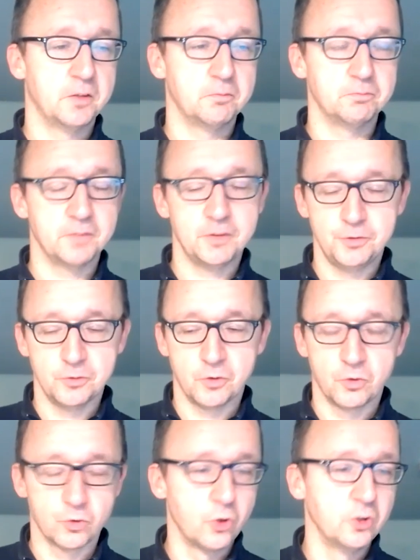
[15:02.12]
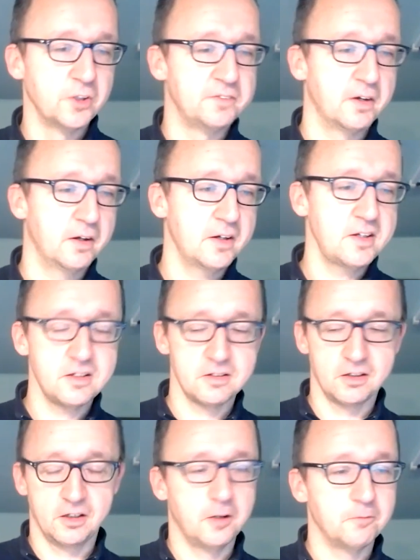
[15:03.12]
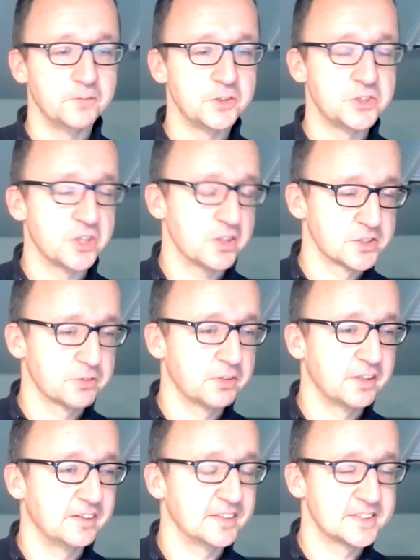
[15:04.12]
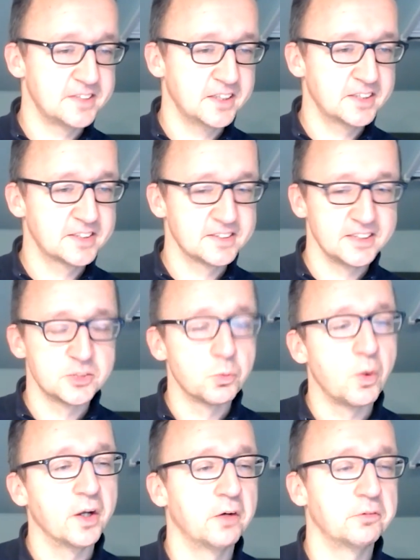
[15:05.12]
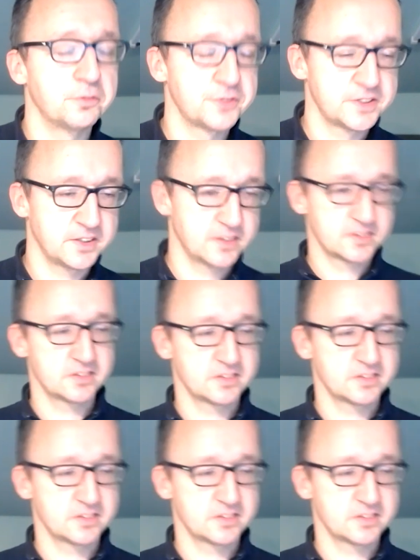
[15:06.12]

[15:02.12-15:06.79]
If you roll a die, the chance of getting a 6 is 1 out of 6.